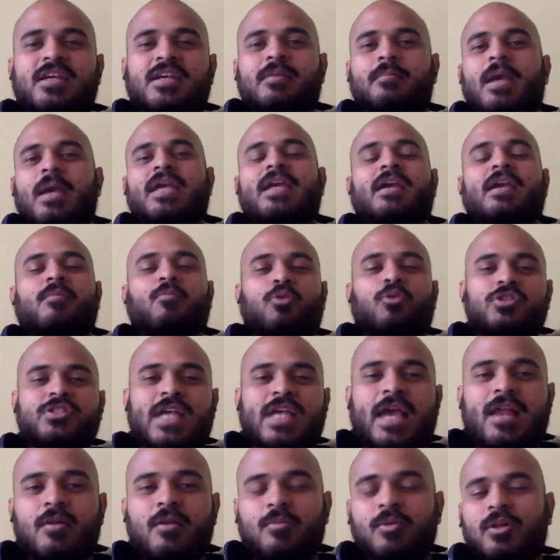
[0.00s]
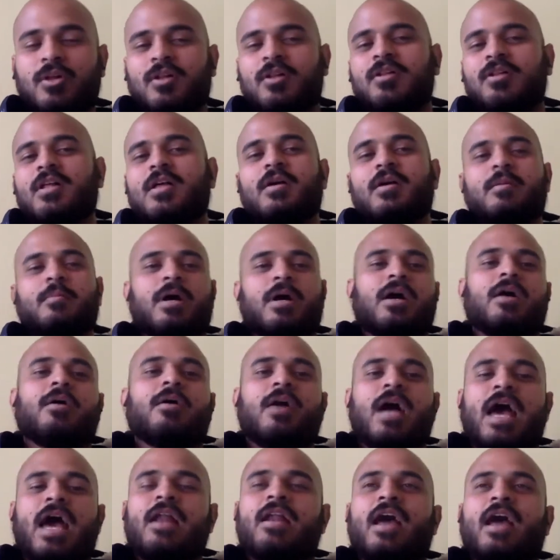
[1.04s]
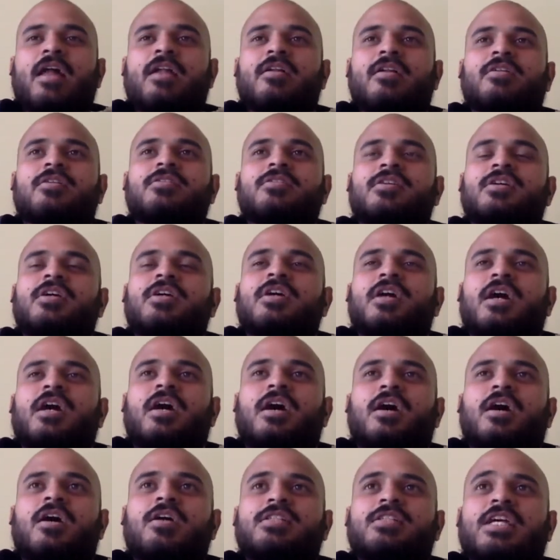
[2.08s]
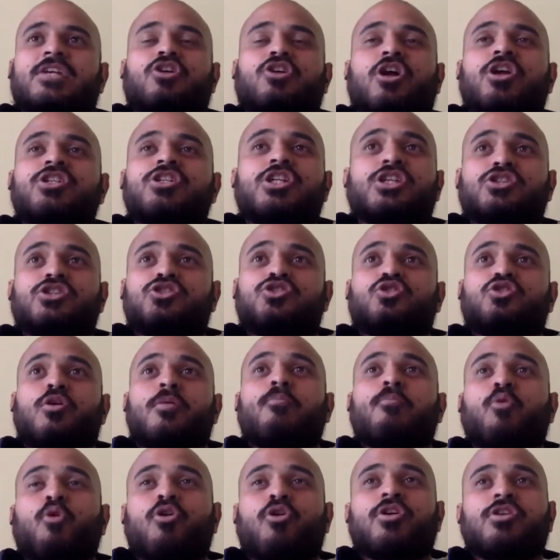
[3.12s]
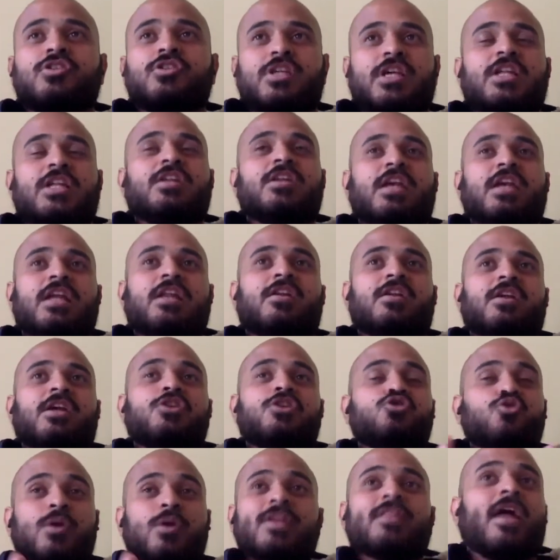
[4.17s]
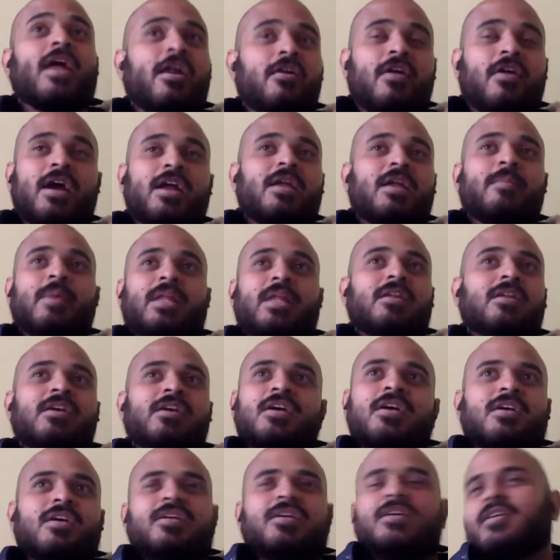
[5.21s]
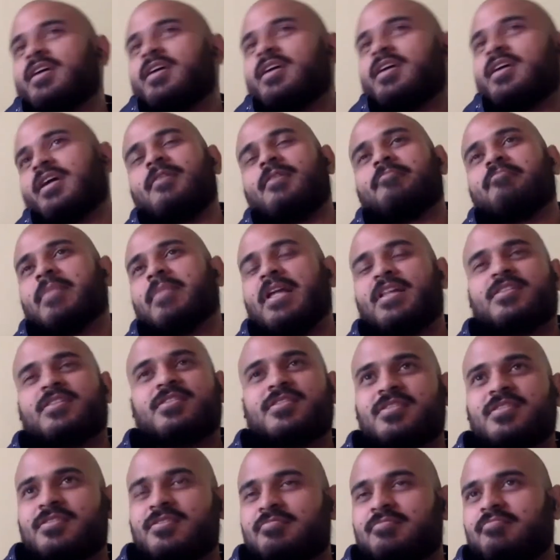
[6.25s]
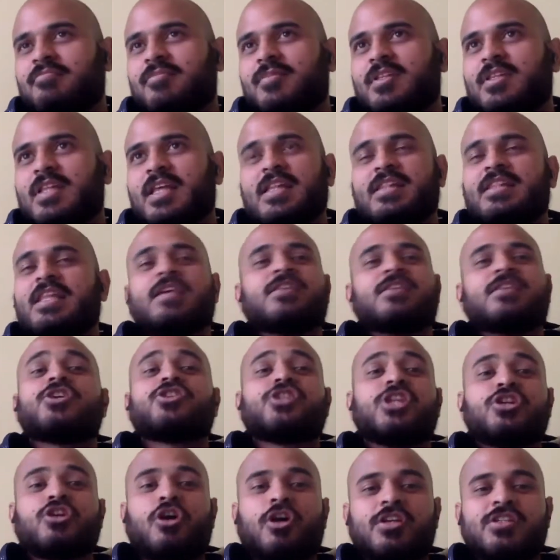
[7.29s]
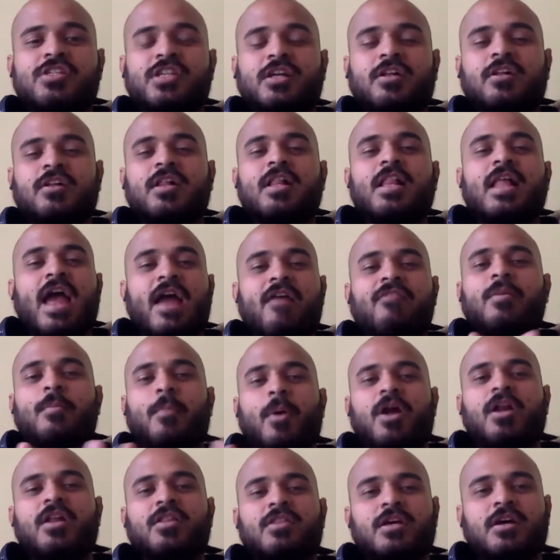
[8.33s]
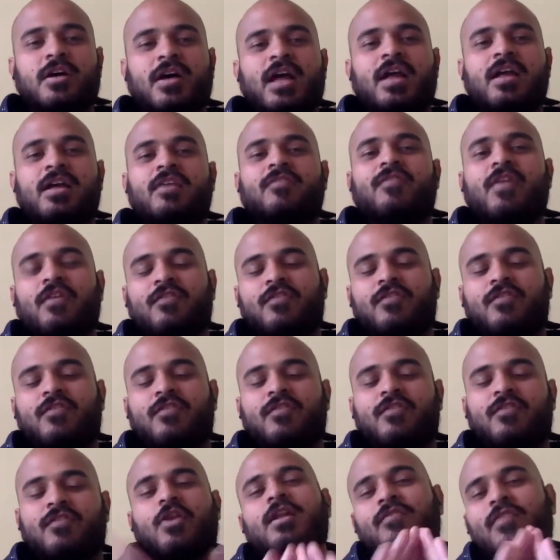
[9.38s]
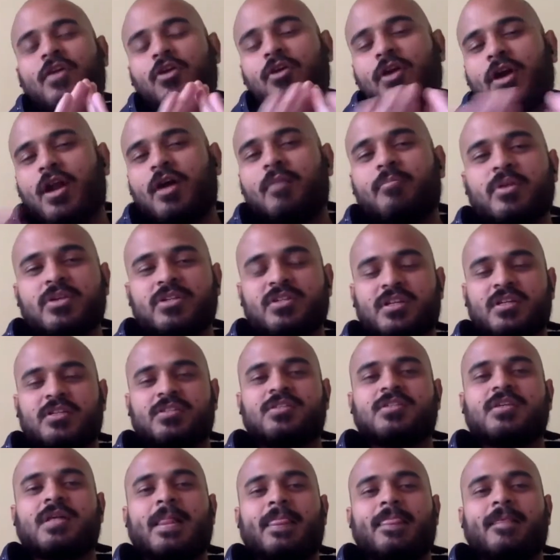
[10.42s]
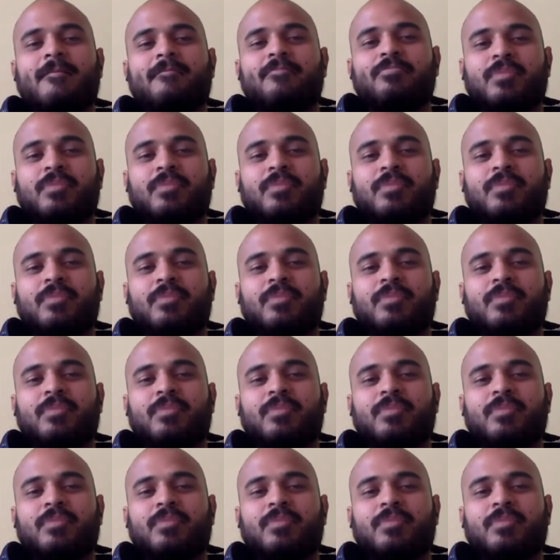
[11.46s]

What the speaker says: making it more scalable, and technology is so important in doing that, right? I mean, there's literally not a single every part. If I look at our business,